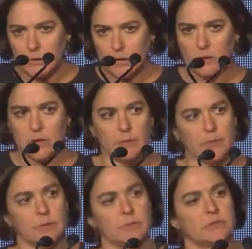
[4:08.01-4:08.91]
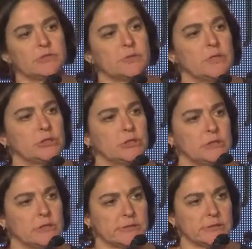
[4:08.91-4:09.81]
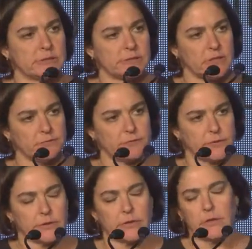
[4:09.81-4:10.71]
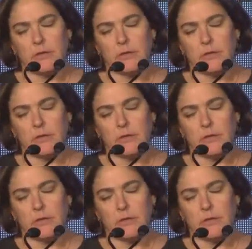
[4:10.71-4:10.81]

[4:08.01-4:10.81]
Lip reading: incoming administration doesn't suffer